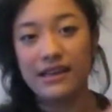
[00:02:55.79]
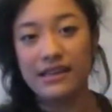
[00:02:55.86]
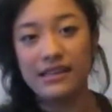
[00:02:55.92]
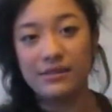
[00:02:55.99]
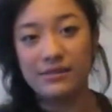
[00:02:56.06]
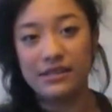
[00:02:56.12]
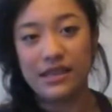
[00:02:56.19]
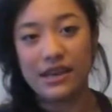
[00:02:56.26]
this
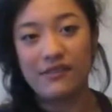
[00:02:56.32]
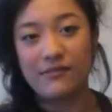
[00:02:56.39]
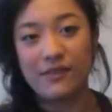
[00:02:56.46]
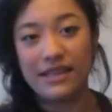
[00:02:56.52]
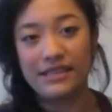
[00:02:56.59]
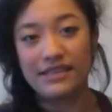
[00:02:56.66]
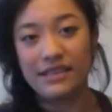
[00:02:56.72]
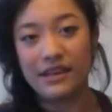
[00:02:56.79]
one's kind of
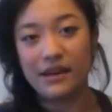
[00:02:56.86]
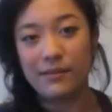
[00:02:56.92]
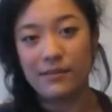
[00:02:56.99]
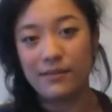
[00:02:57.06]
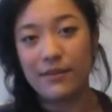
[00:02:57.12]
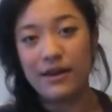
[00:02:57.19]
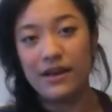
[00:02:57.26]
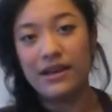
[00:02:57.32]
messed up,
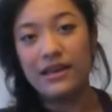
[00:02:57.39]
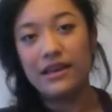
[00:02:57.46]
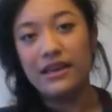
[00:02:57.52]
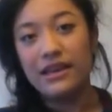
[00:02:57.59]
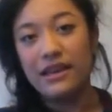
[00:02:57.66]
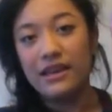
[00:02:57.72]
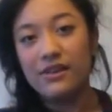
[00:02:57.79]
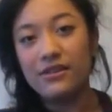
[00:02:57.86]
but
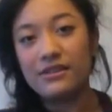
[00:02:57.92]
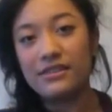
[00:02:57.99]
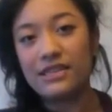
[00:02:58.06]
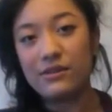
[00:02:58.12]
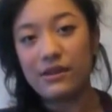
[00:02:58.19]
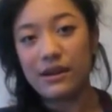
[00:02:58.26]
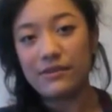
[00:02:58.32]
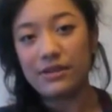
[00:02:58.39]
you can see
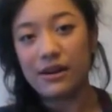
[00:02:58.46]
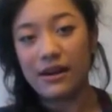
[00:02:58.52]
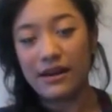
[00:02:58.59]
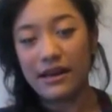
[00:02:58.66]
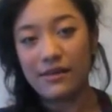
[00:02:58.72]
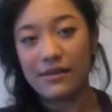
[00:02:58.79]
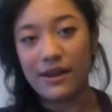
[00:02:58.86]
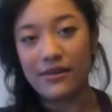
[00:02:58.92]
what I'm
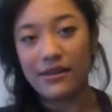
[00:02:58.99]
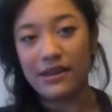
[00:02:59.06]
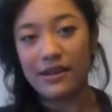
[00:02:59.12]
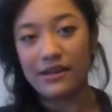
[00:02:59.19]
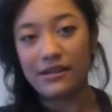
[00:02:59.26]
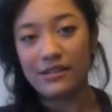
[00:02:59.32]
talking about here.